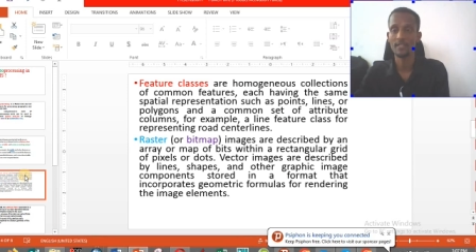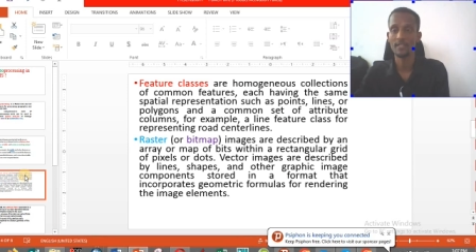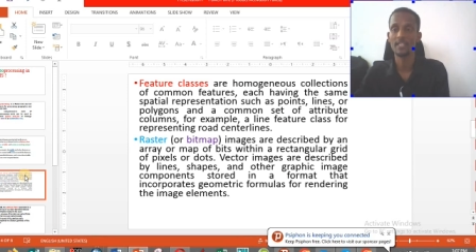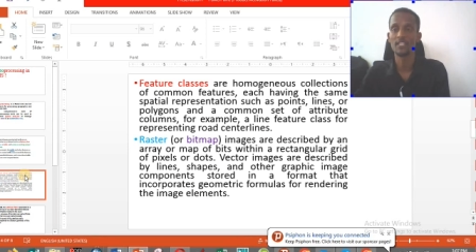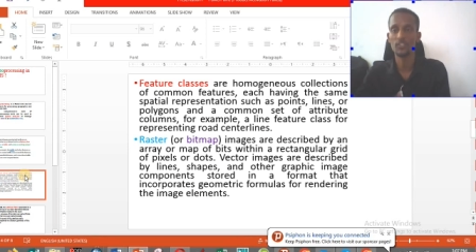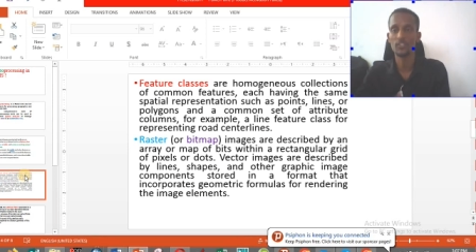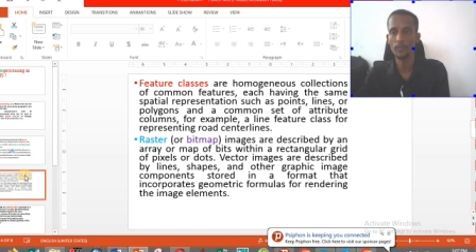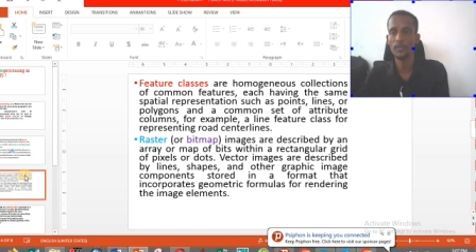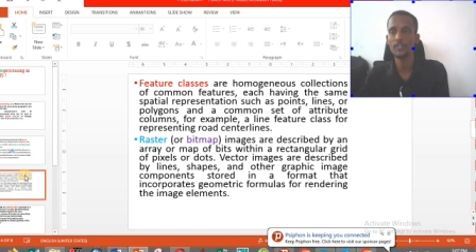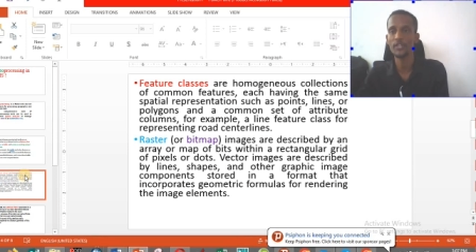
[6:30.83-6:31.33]

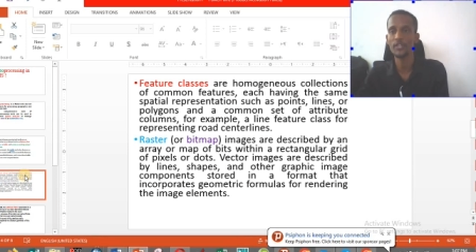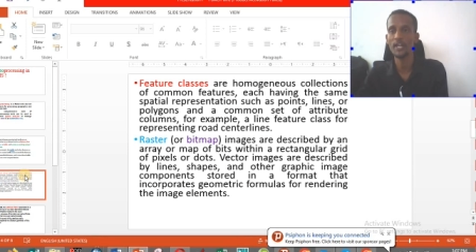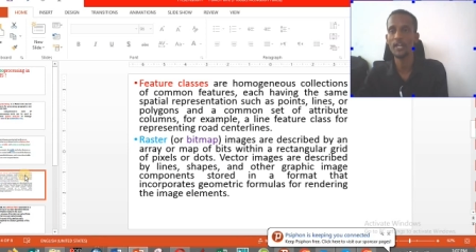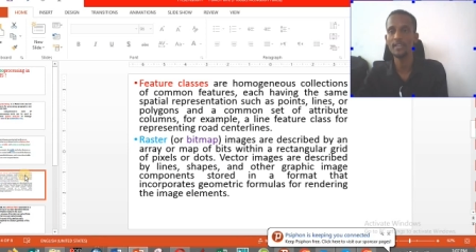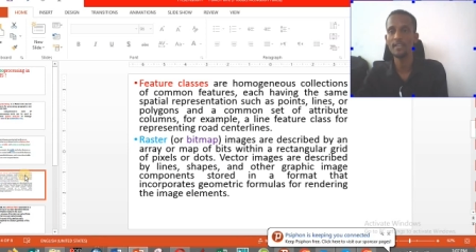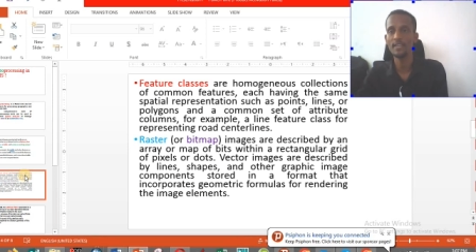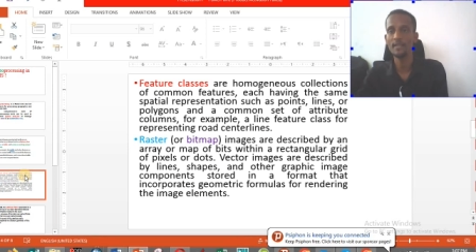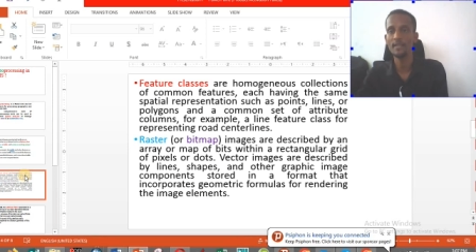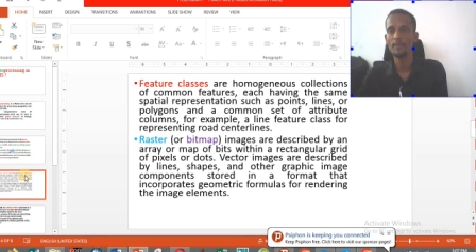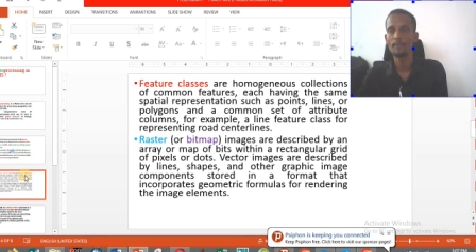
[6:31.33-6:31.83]

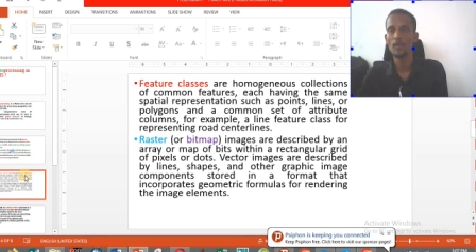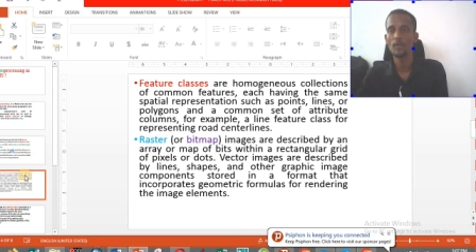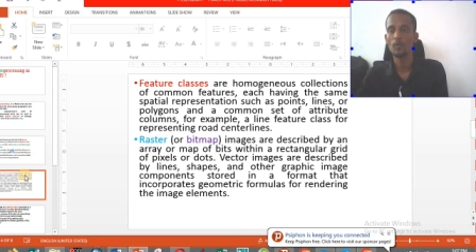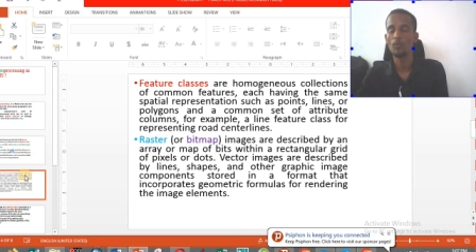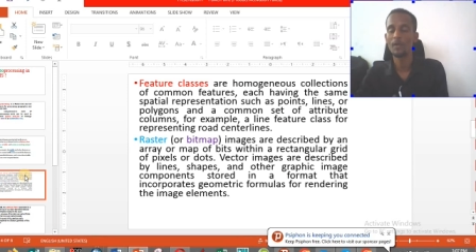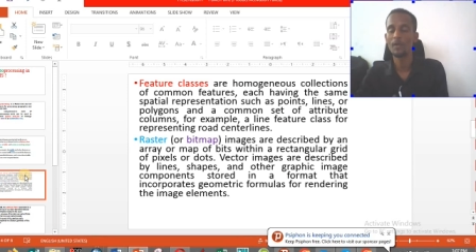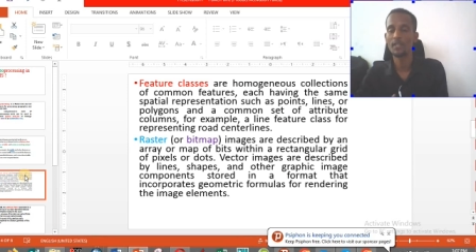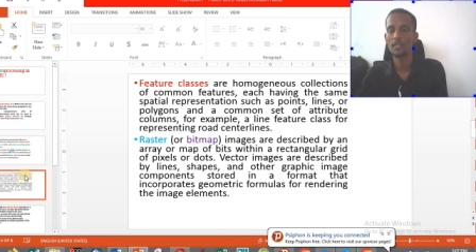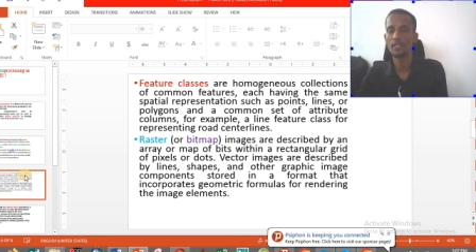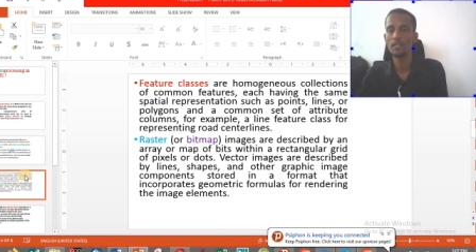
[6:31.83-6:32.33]
especially
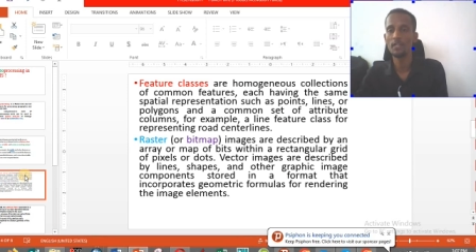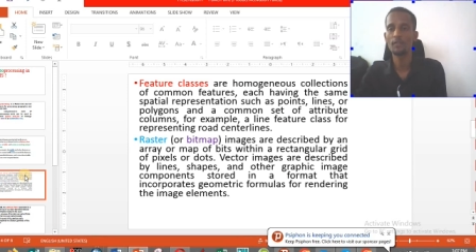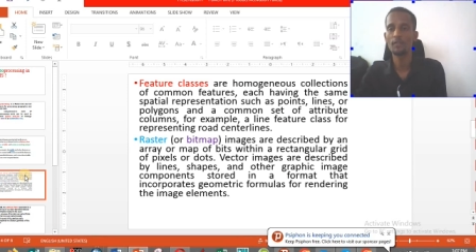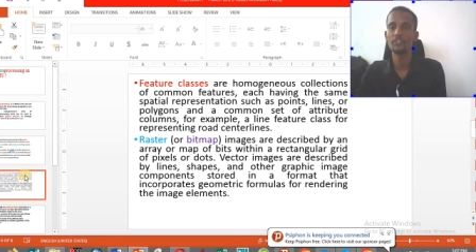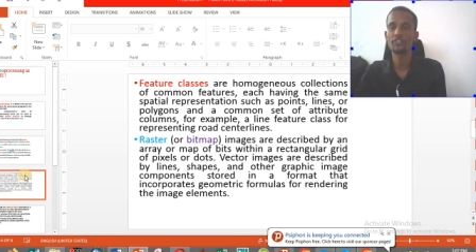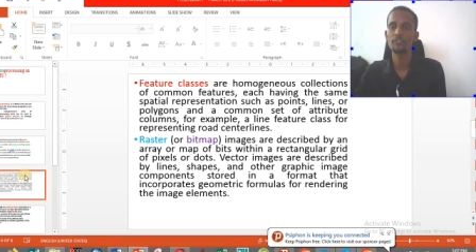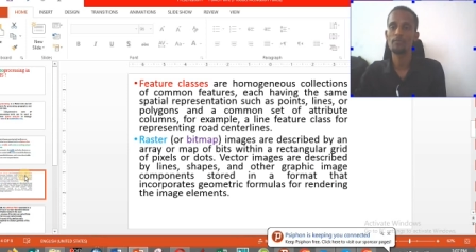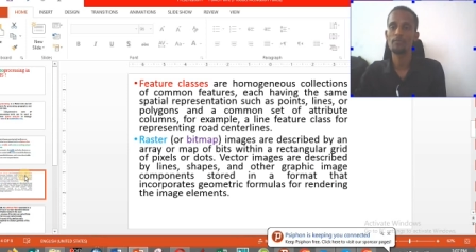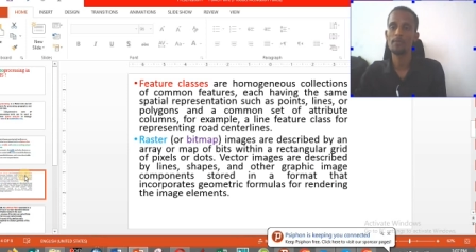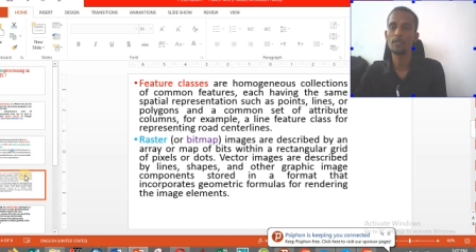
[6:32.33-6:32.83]
what the
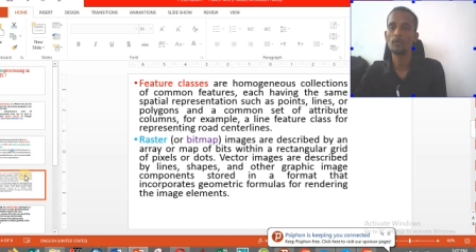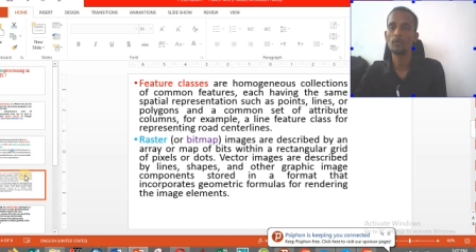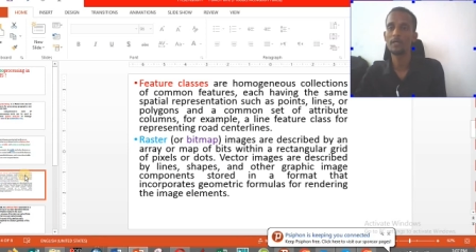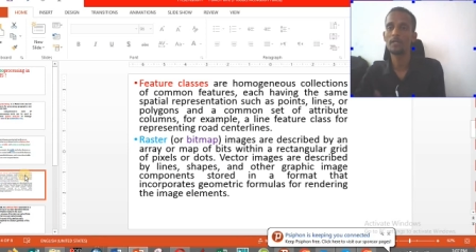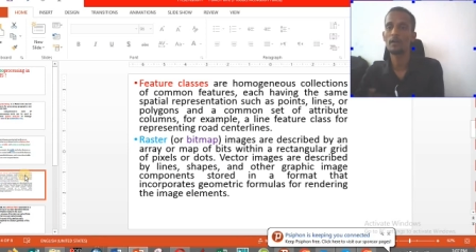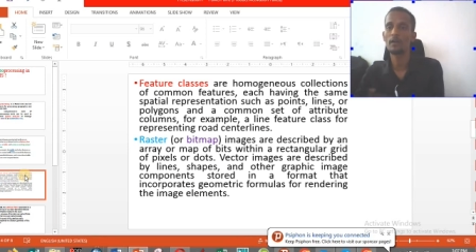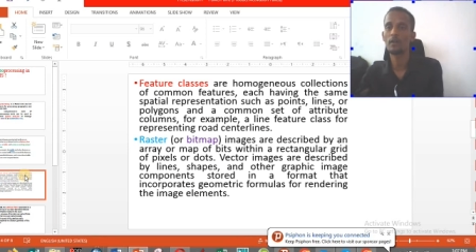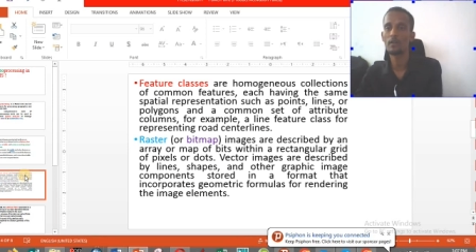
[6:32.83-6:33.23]
difference between